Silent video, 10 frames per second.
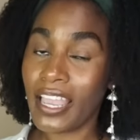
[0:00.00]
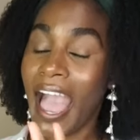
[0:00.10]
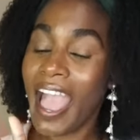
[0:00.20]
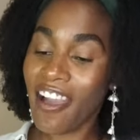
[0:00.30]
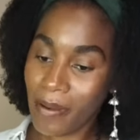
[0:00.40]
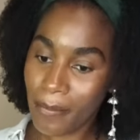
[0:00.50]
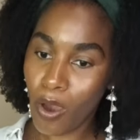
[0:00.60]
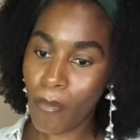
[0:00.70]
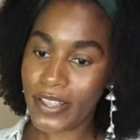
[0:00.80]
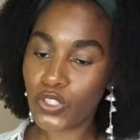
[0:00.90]
I have my
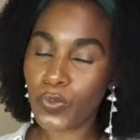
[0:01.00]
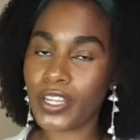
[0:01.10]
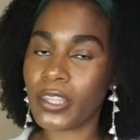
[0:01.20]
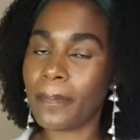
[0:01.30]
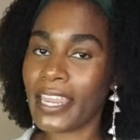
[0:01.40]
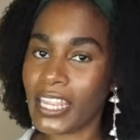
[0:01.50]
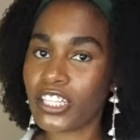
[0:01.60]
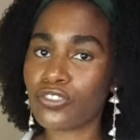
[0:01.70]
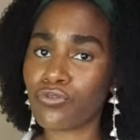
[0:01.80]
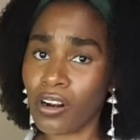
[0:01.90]
moments where the pain
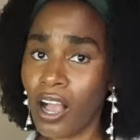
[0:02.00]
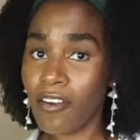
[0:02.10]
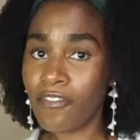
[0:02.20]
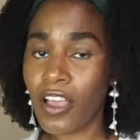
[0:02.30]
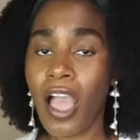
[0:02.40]
is rough.